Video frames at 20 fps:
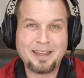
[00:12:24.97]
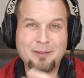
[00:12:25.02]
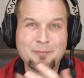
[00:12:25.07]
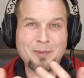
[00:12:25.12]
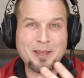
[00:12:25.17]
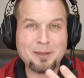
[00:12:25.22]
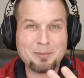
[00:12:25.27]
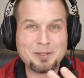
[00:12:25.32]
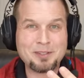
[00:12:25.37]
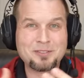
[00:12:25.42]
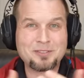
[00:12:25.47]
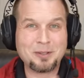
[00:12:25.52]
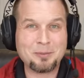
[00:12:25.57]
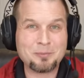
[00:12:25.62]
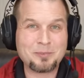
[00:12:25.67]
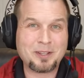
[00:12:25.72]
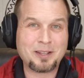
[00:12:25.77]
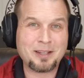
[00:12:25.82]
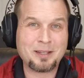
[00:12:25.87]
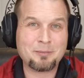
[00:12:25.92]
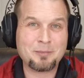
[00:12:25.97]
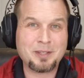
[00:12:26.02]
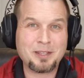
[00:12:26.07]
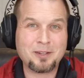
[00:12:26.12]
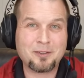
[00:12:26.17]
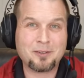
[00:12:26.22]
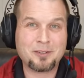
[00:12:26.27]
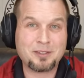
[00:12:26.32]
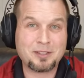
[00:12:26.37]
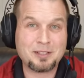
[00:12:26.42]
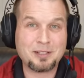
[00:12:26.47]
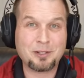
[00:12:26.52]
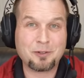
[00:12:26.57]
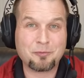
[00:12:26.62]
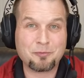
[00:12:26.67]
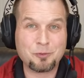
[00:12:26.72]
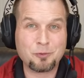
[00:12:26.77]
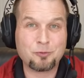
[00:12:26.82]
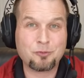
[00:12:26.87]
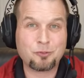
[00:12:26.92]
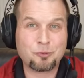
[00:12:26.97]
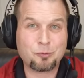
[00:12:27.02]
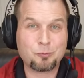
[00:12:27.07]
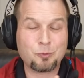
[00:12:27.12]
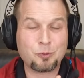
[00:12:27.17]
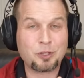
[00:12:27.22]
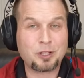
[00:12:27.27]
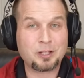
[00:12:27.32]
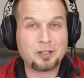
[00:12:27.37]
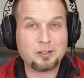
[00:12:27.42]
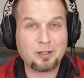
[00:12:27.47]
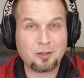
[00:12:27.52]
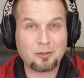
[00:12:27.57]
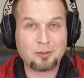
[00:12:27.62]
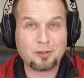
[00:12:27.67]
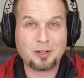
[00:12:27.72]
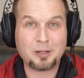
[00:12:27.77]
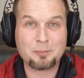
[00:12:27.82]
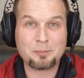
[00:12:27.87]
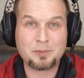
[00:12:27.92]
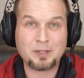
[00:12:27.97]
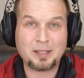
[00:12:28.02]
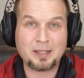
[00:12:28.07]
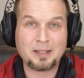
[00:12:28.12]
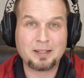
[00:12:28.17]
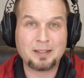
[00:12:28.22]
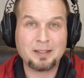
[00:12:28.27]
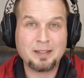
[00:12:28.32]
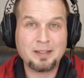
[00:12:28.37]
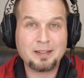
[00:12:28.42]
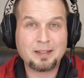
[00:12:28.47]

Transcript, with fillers: And maybe sometime here in the near future, we'll get another update